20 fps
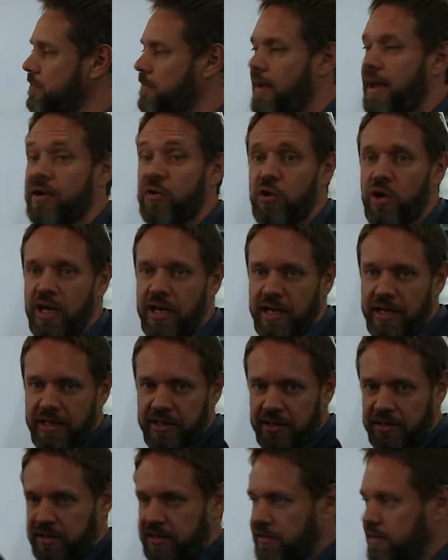
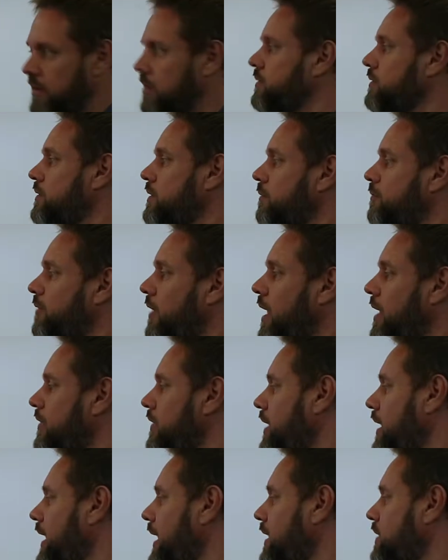manually to define
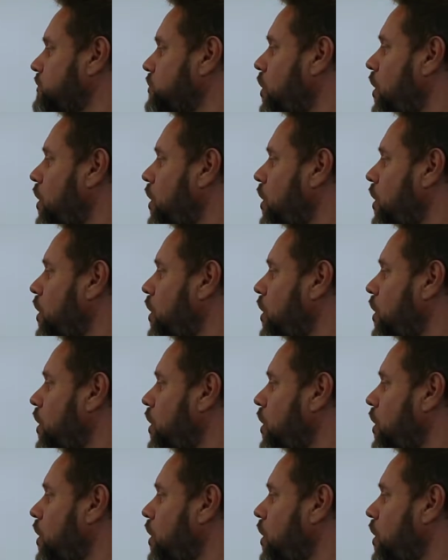the length,